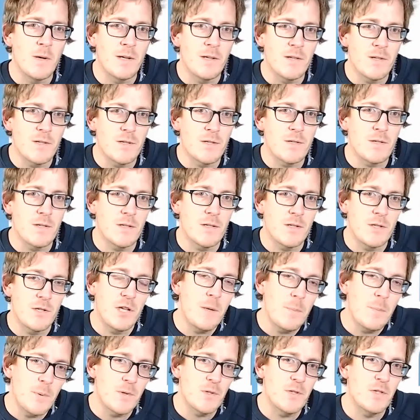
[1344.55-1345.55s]
It's
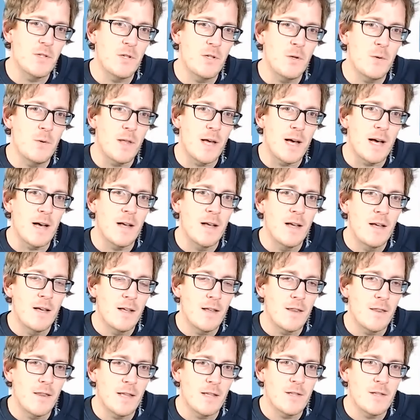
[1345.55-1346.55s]
cheaper to do that
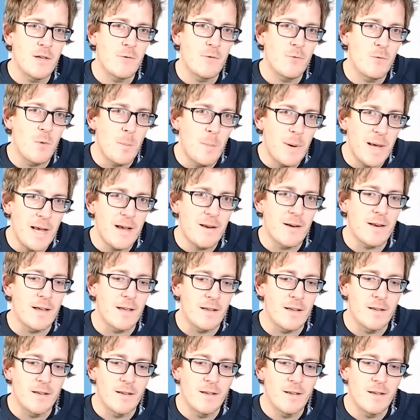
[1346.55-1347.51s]
than to repair it.